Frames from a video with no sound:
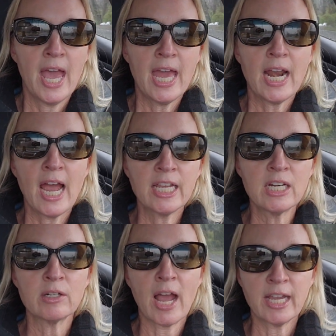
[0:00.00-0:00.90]
And I
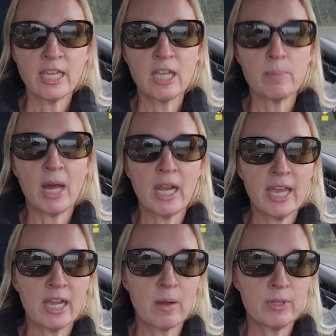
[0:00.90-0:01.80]
can I can get my
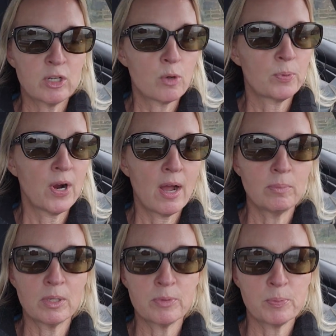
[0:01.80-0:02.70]
leg up there no
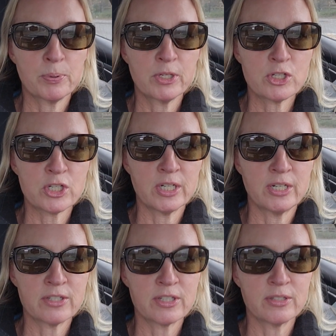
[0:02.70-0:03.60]
problem to push it
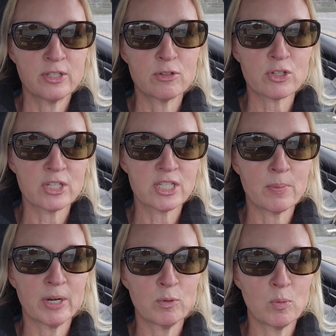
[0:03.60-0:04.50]
and usually
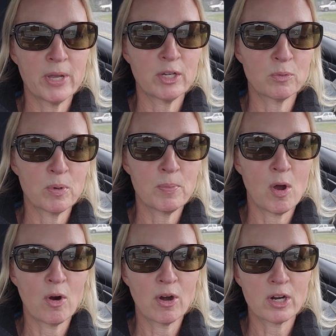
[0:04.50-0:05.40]
somebody will make a
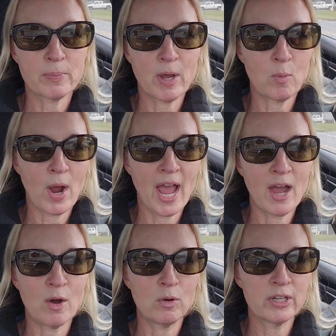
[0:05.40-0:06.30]
remark about,
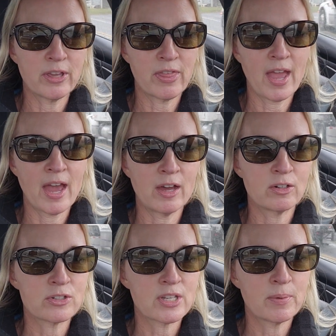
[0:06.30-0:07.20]
wow, look at that
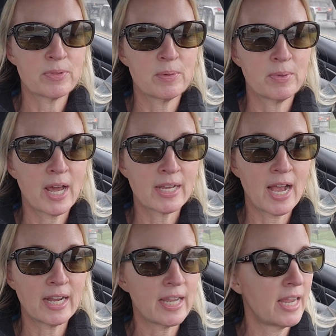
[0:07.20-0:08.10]
or something, but I,
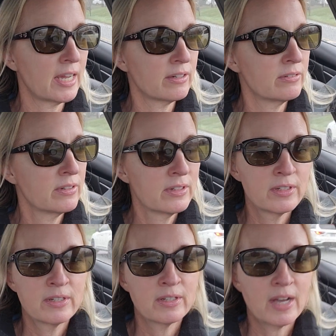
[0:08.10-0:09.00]
I can.
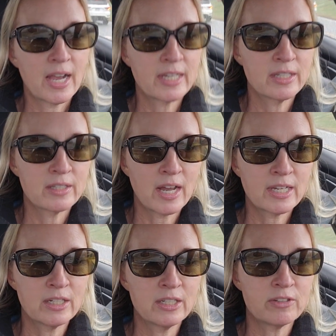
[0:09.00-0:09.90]
I can I
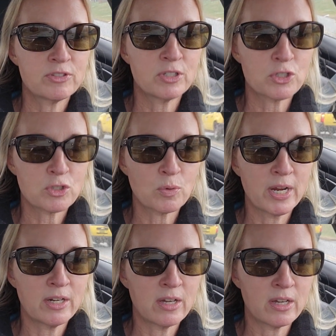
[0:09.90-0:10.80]
can lift it
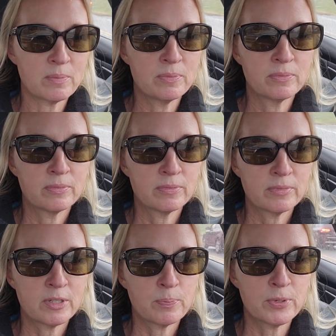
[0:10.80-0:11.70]
straight up
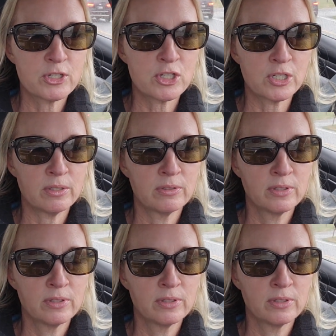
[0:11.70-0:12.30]
and push it